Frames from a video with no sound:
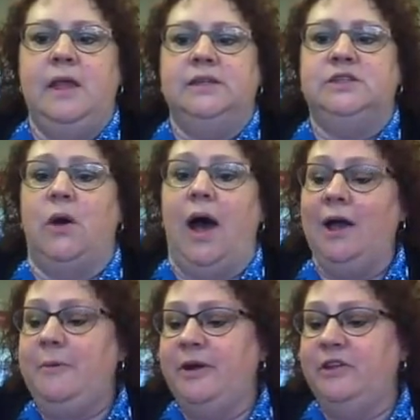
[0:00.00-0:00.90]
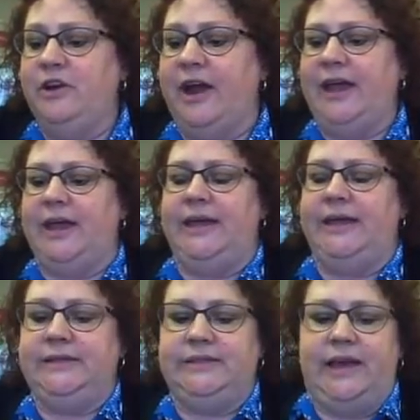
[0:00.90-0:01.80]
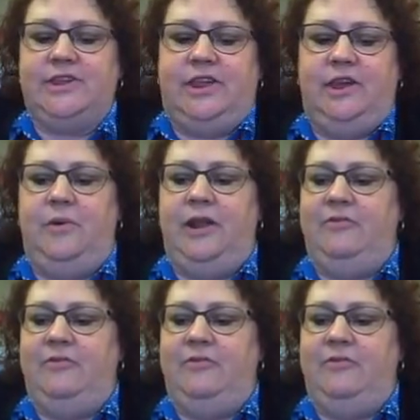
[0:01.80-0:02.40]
So Akbar the Great, he's actually one